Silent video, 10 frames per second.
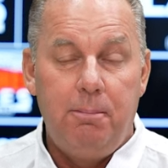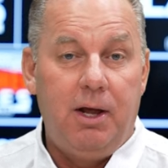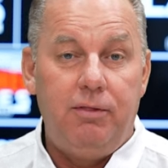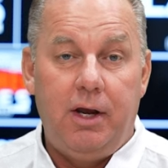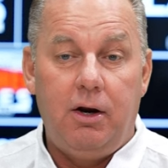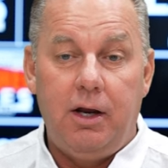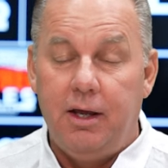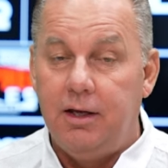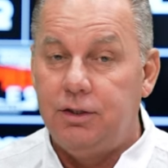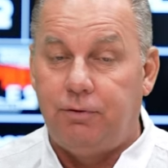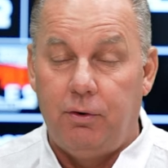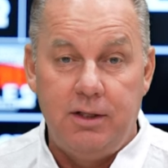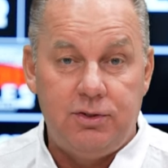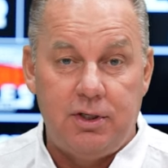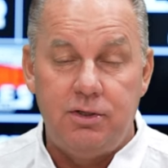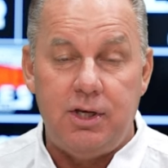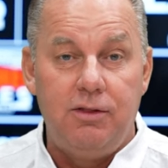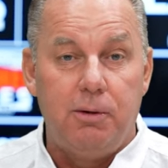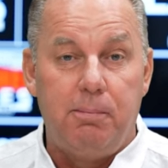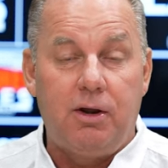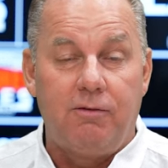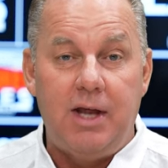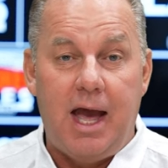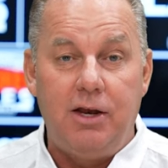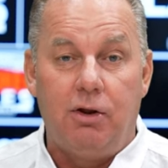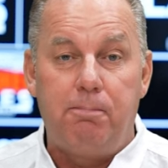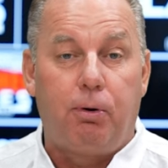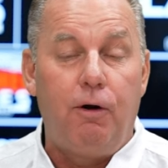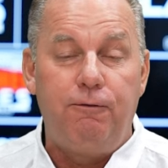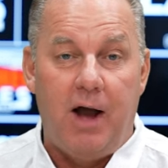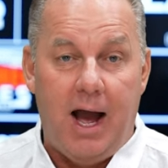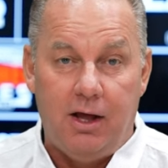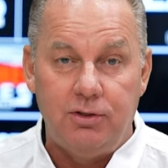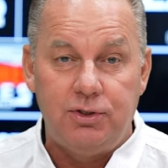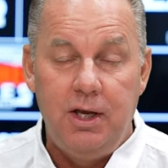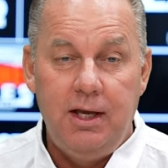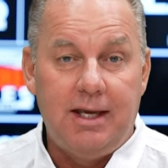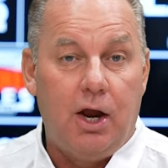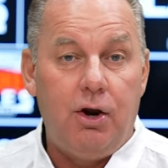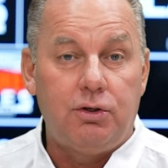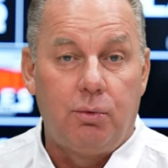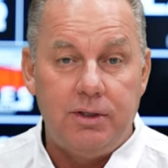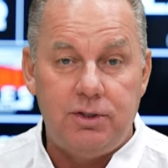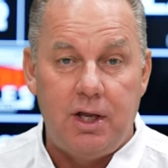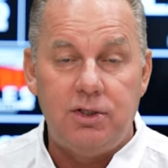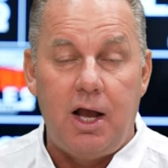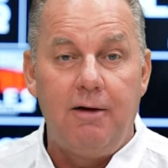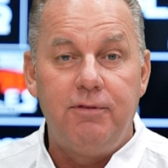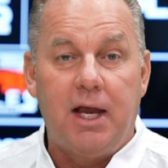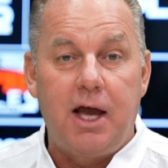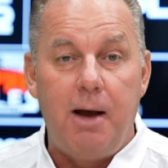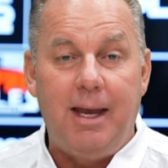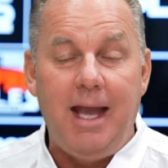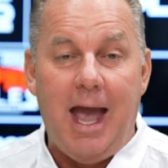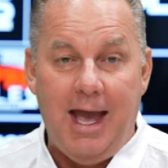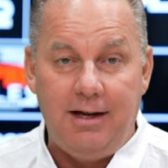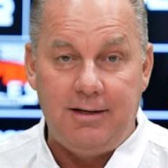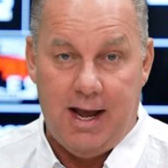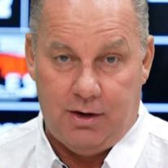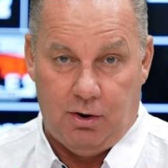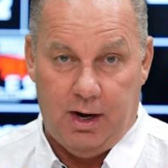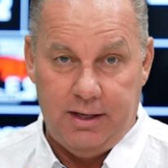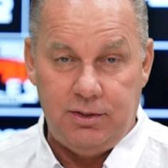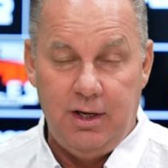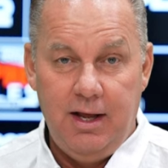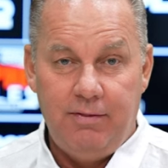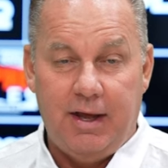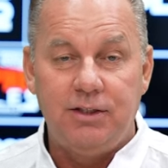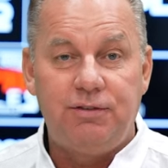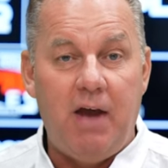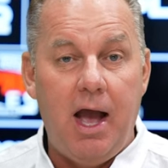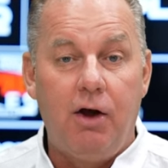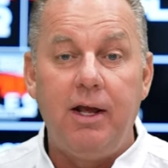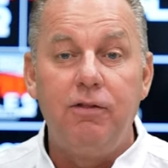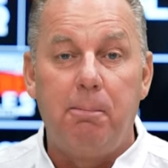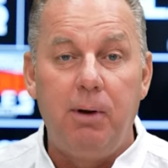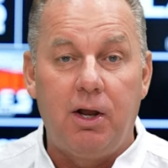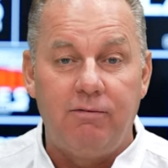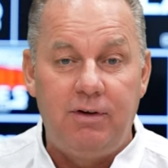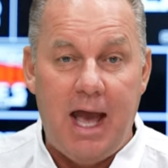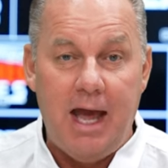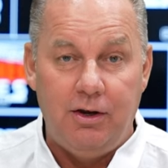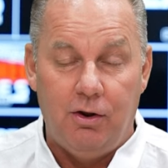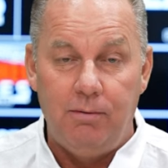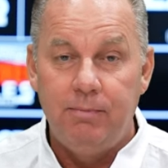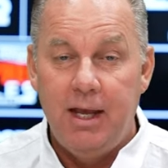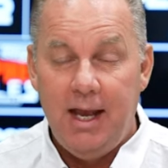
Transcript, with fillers: but there is, for instance, in the book of Daniel, profiles characteristics of the coming Antichrist that is found in the book of Daniel.